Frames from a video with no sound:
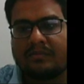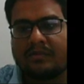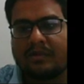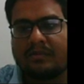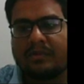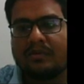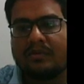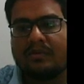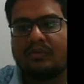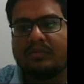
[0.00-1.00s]
That will be equal
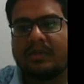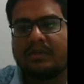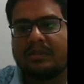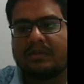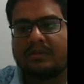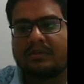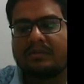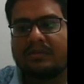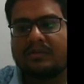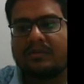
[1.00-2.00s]
to 2 by 36,
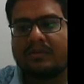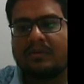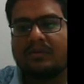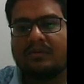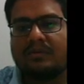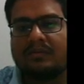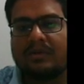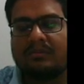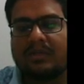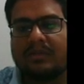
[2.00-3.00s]
which is equal to
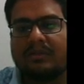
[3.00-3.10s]
1 by